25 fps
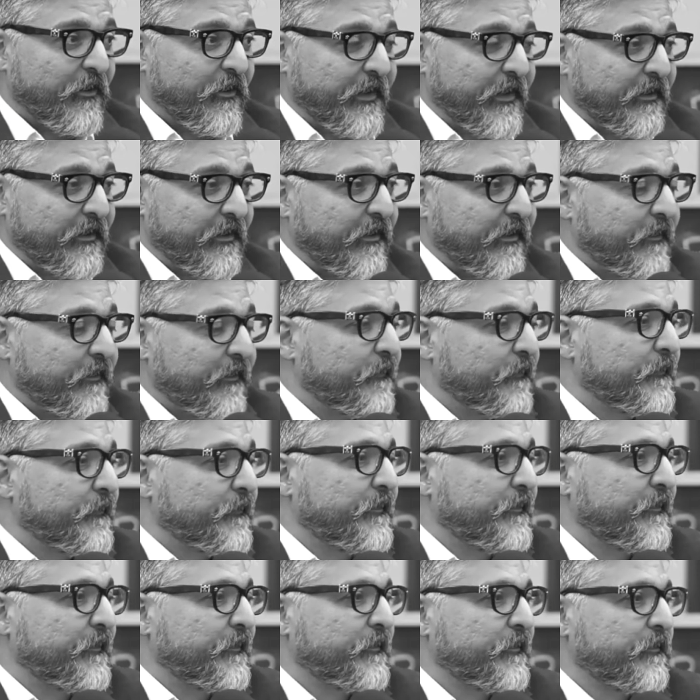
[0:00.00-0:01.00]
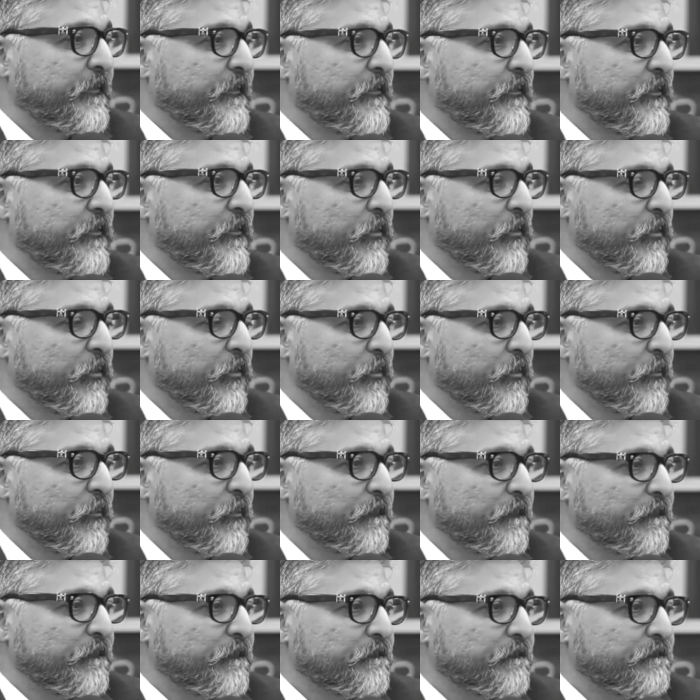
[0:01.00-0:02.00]
right. So
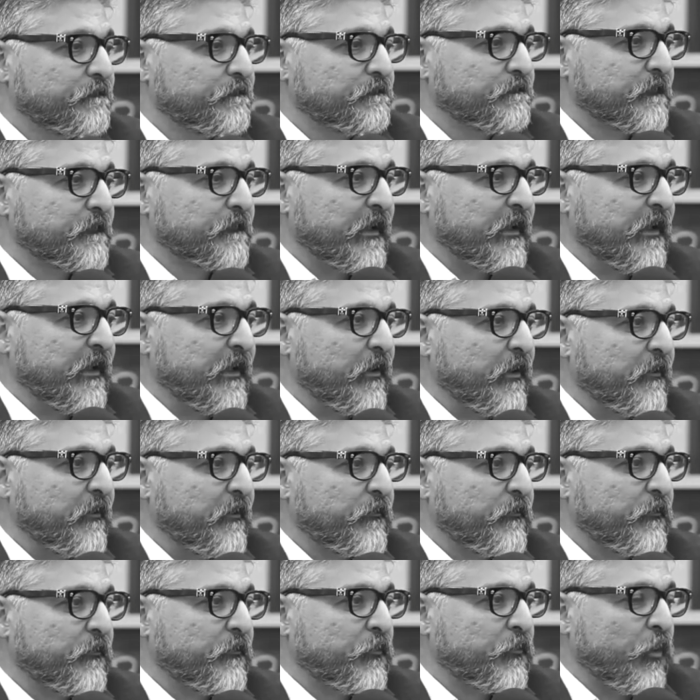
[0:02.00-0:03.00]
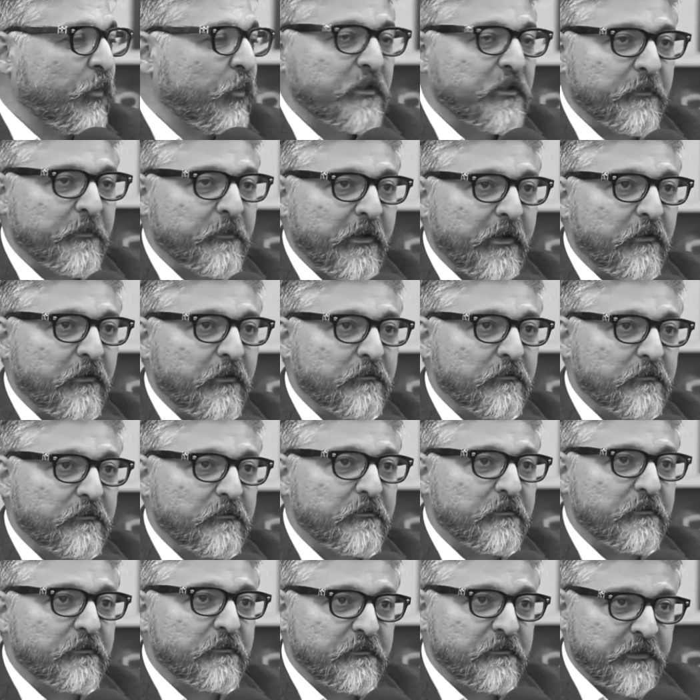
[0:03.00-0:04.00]
I've talked about
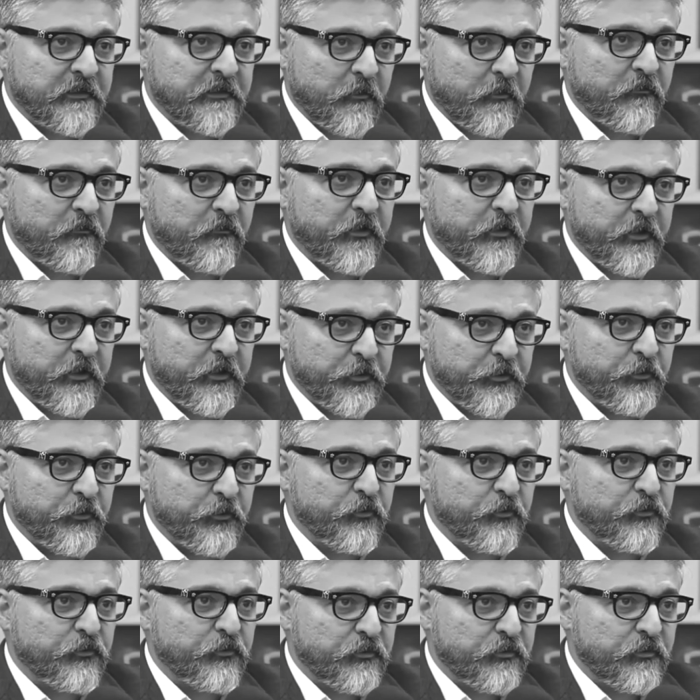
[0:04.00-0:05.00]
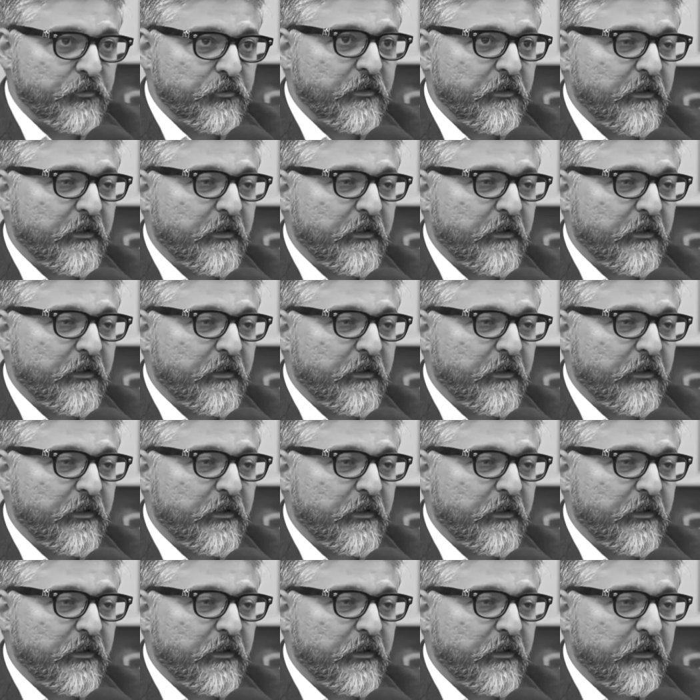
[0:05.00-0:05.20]
some of the issues